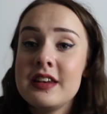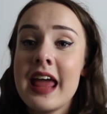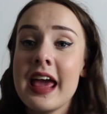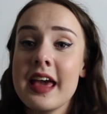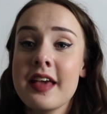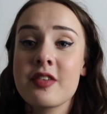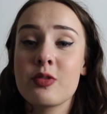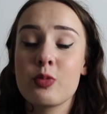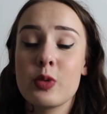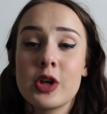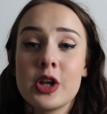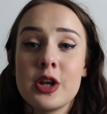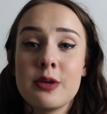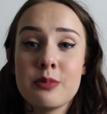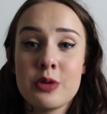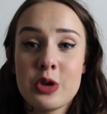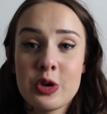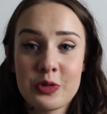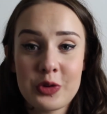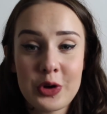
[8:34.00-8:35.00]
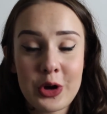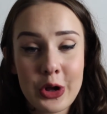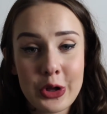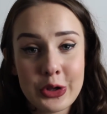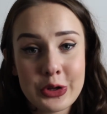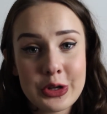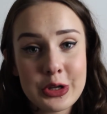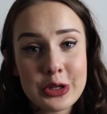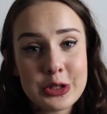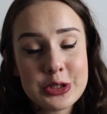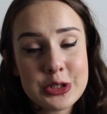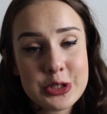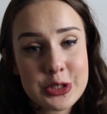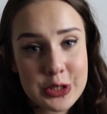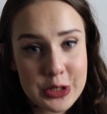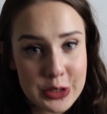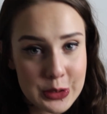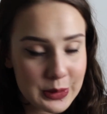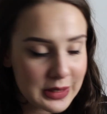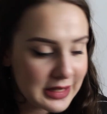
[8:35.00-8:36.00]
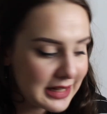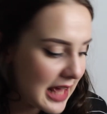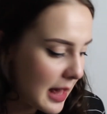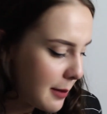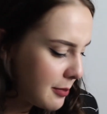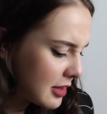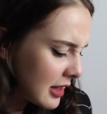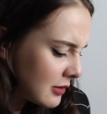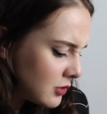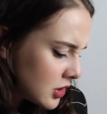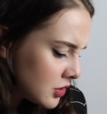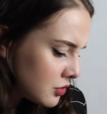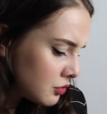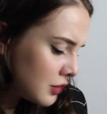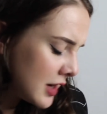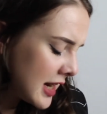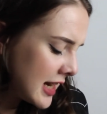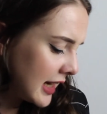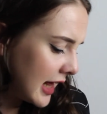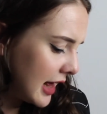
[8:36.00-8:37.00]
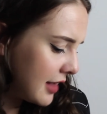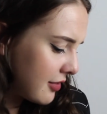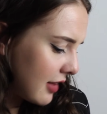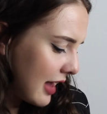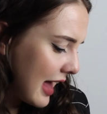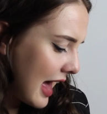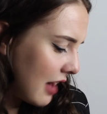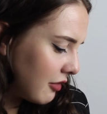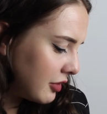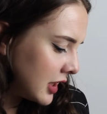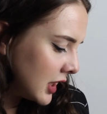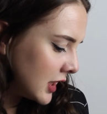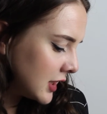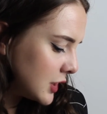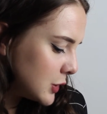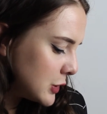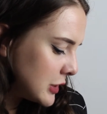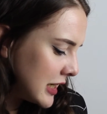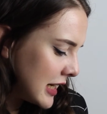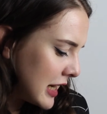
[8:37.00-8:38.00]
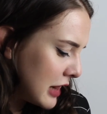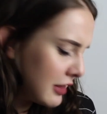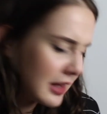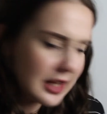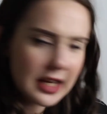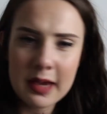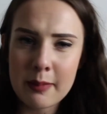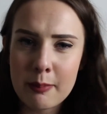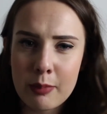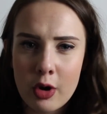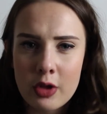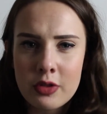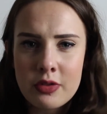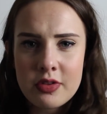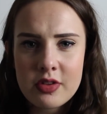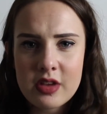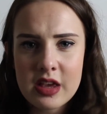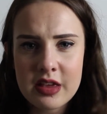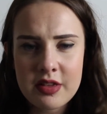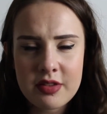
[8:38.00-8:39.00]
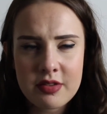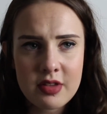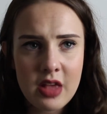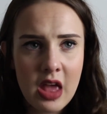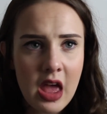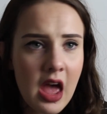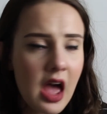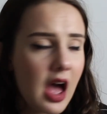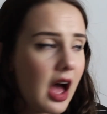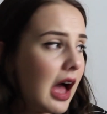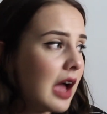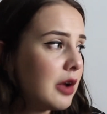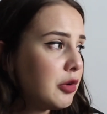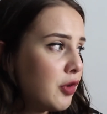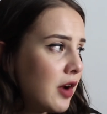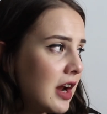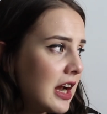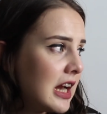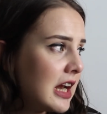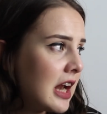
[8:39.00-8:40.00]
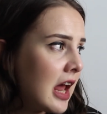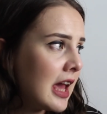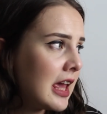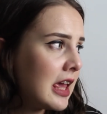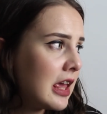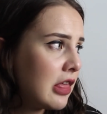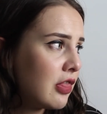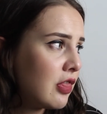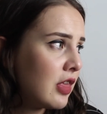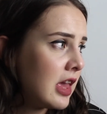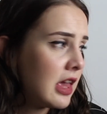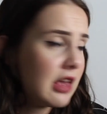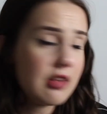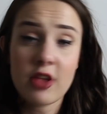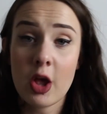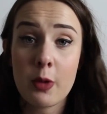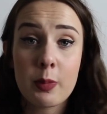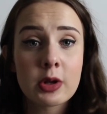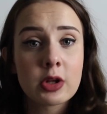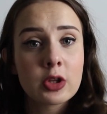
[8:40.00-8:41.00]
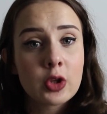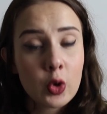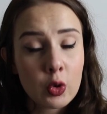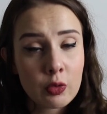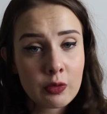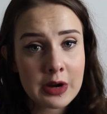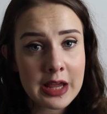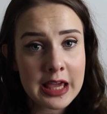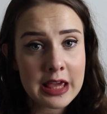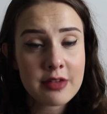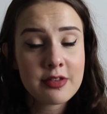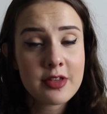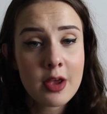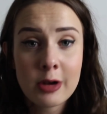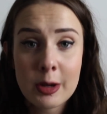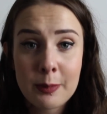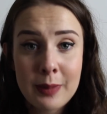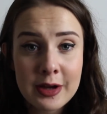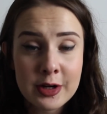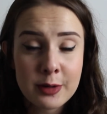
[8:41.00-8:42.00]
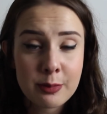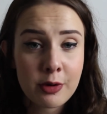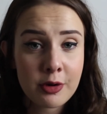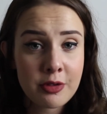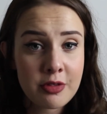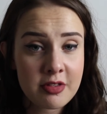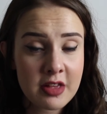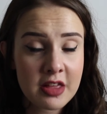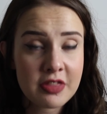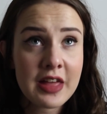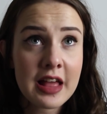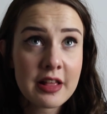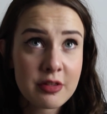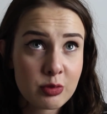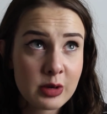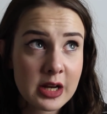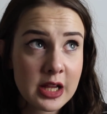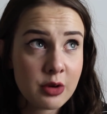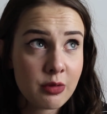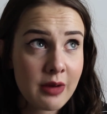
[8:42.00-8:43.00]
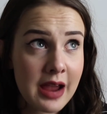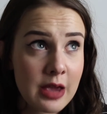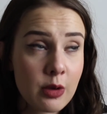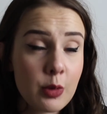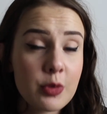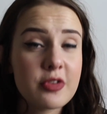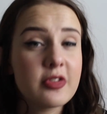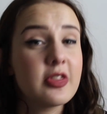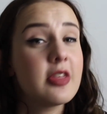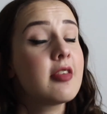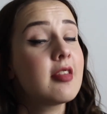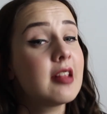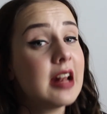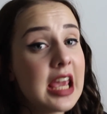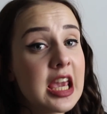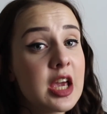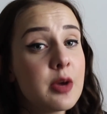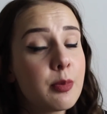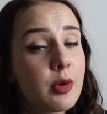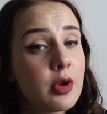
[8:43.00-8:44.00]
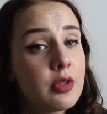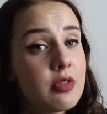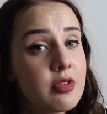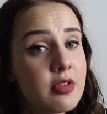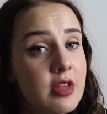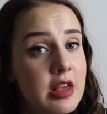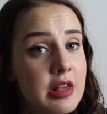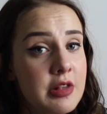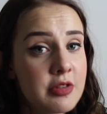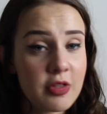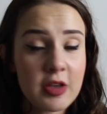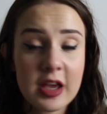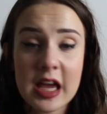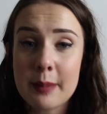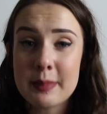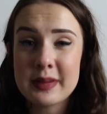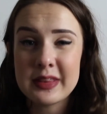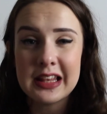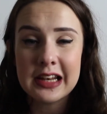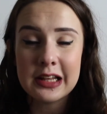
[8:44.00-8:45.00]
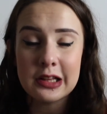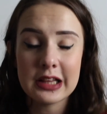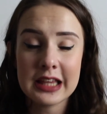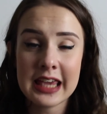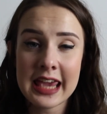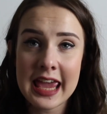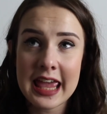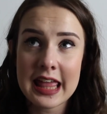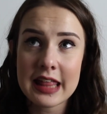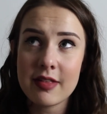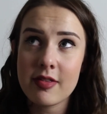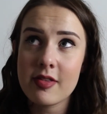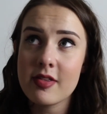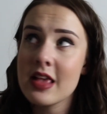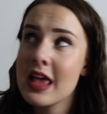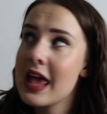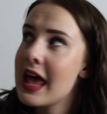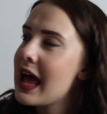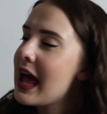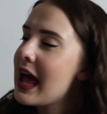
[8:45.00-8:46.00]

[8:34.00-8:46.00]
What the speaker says: Next, we're going to move on to lips. I've just realised that I haven't included anything like bronzers. I really like the Soap & Glory Solar Powder Bronzer. That's really great. Also the Sleek bronzers that come in their little kits.